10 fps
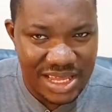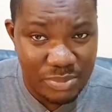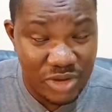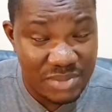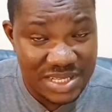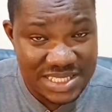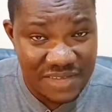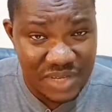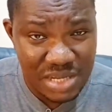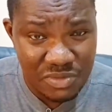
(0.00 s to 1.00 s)
probably is
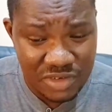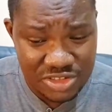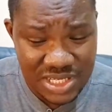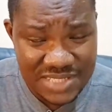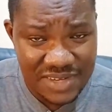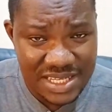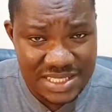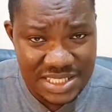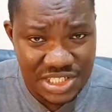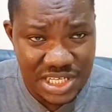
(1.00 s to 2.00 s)
available for transfer in
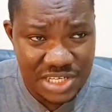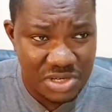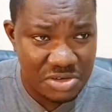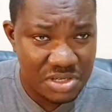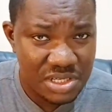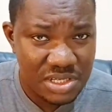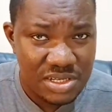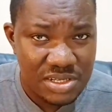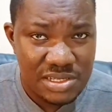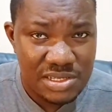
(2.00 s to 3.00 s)
this January,
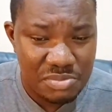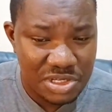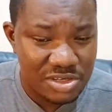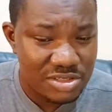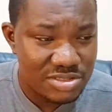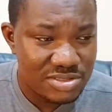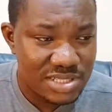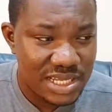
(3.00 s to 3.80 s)
because